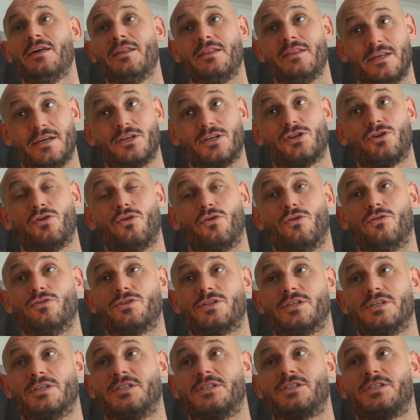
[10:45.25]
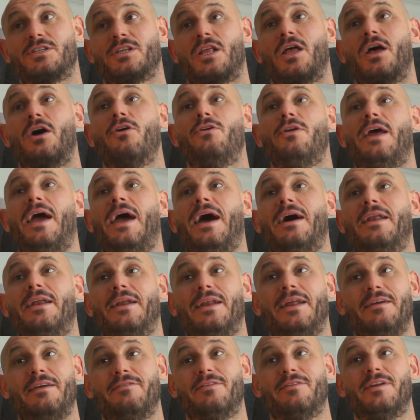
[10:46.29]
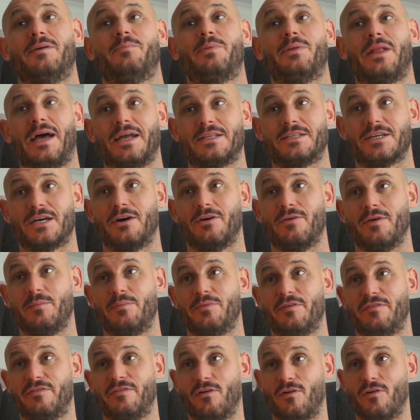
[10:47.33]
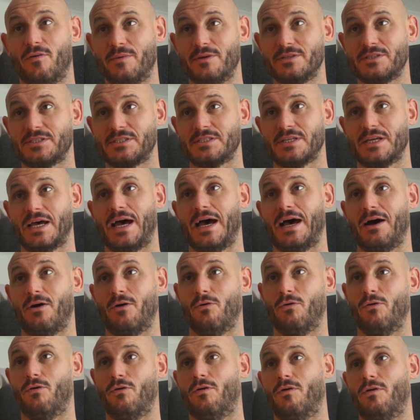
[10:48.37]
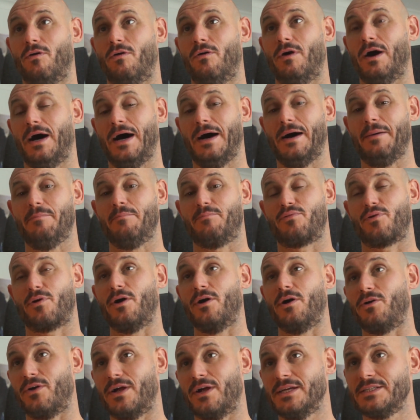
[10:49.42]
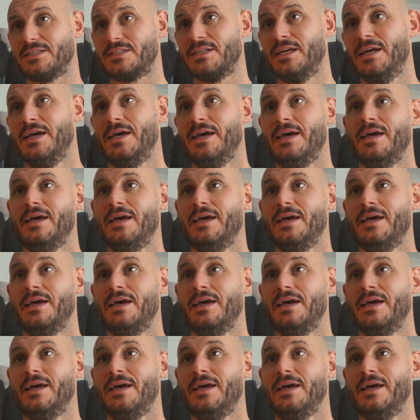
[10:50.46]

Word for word: that cause a slowdown and even a plateau in performance or progress.